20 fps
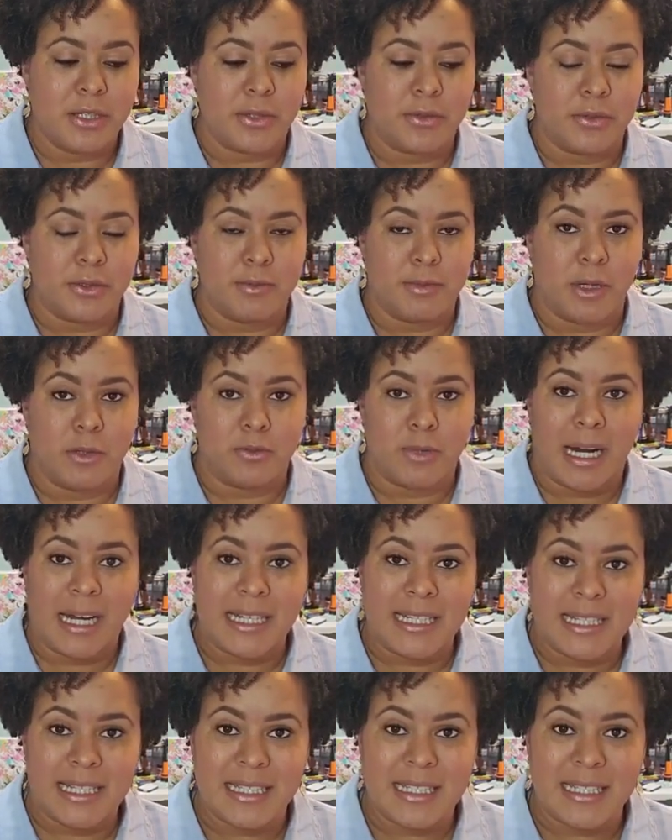through my
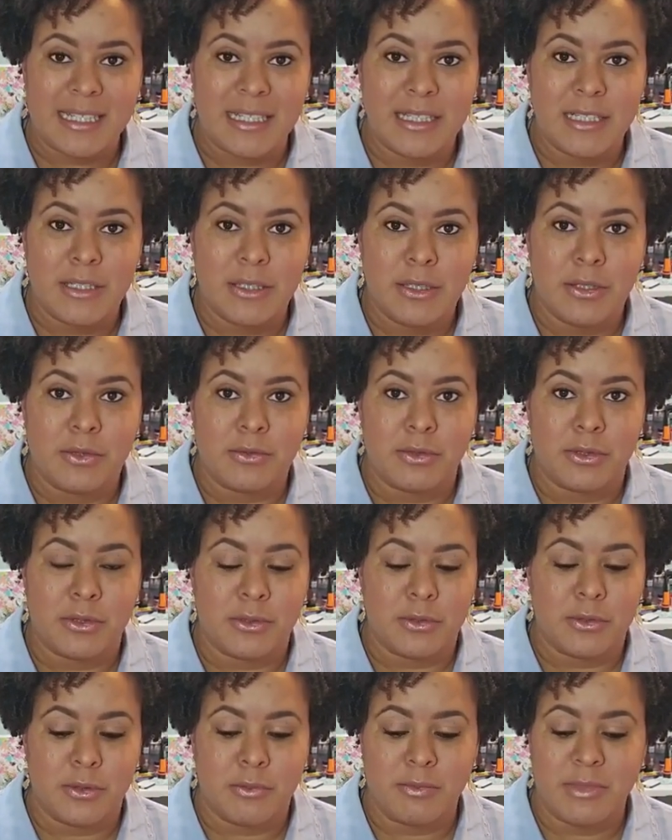writing,
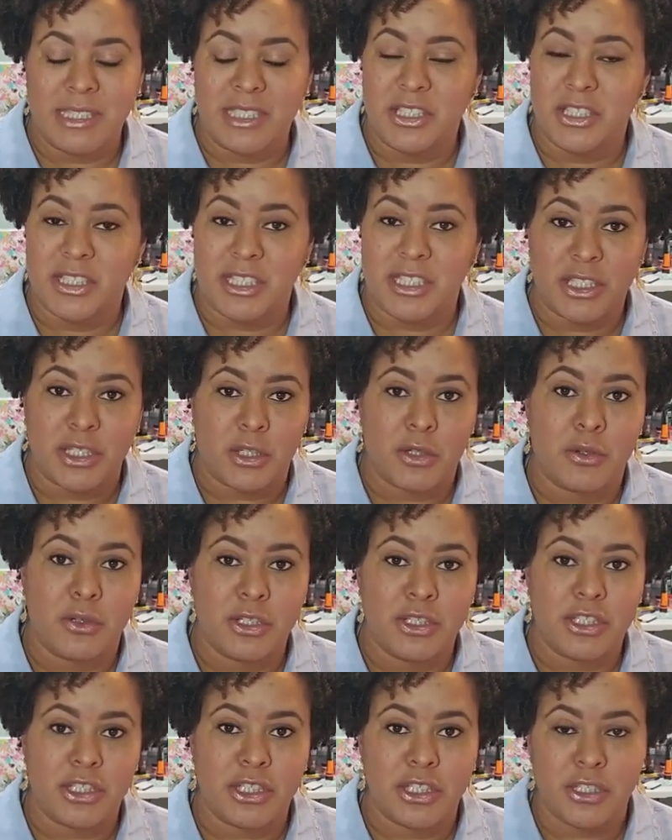through me just
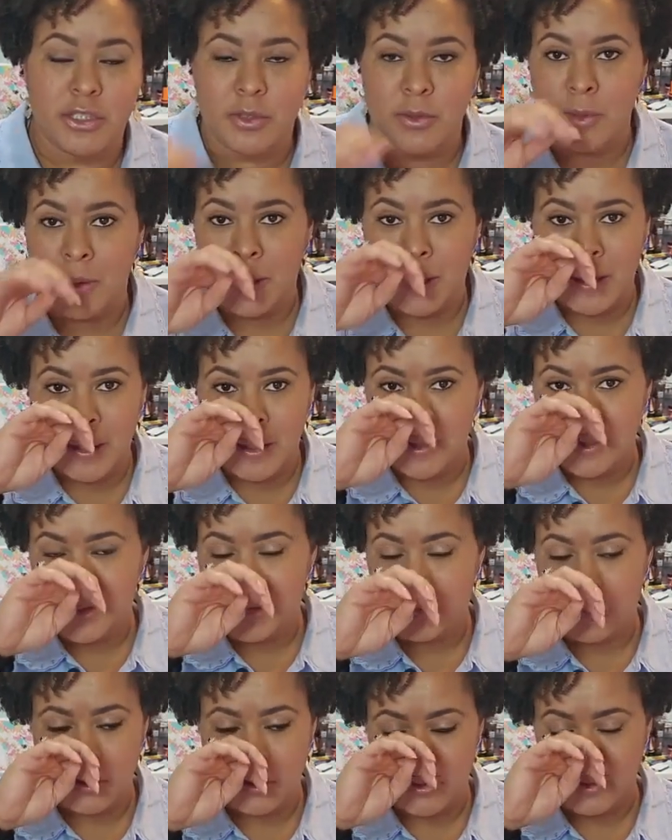encouraging you,
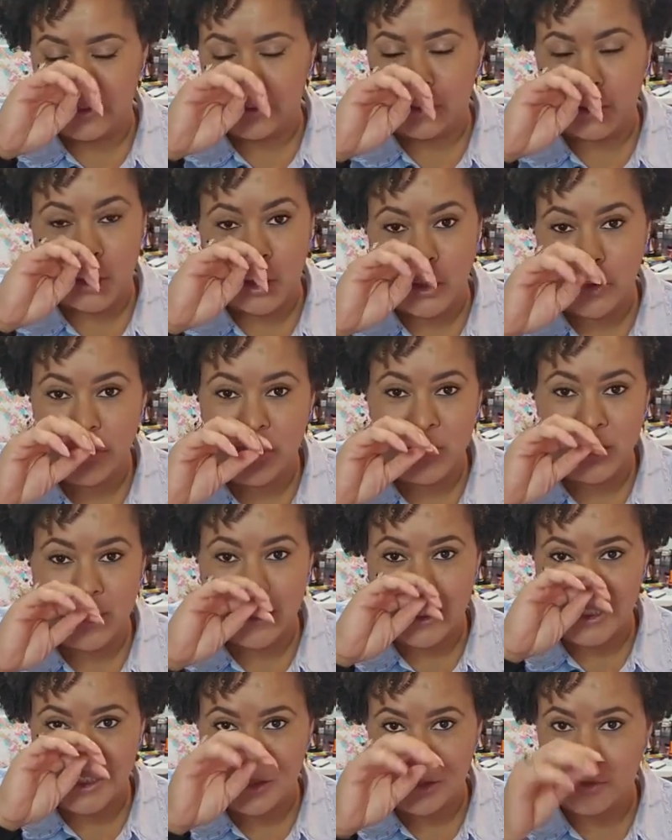through coaching
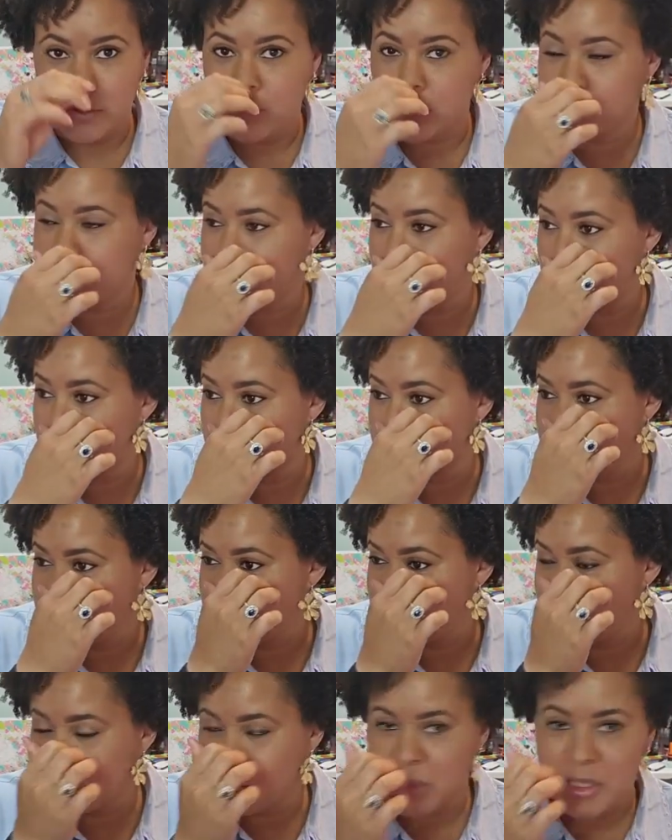that I do for some
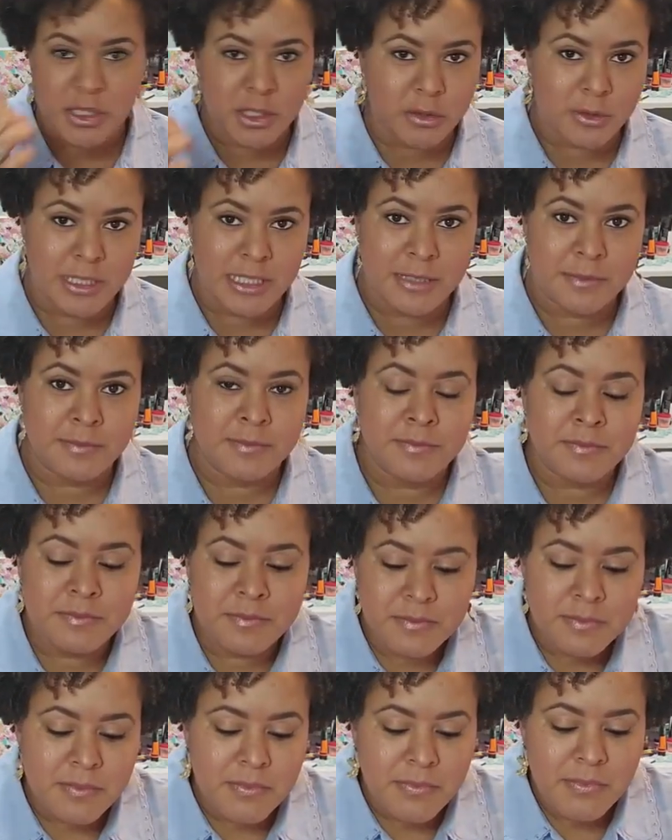women, mentoring,
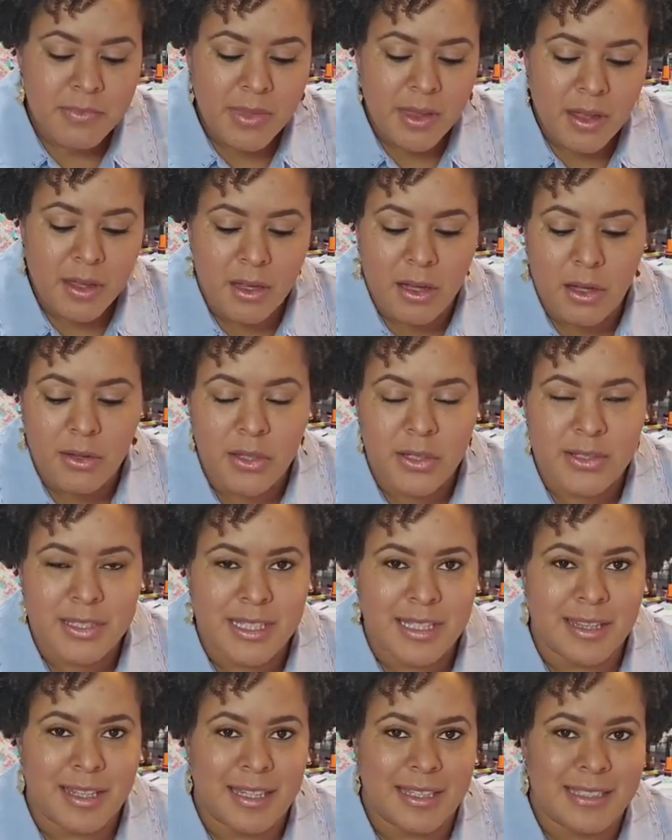all those
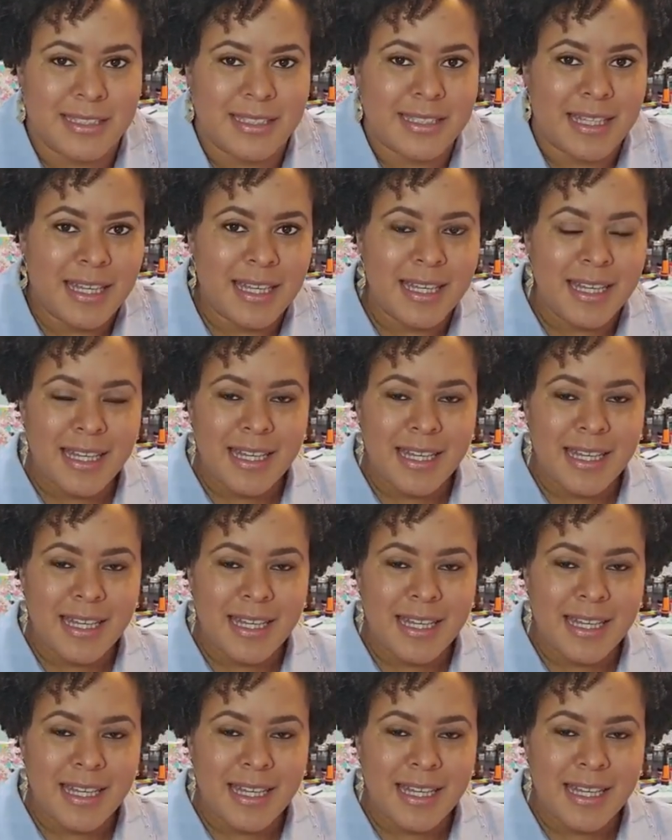good things.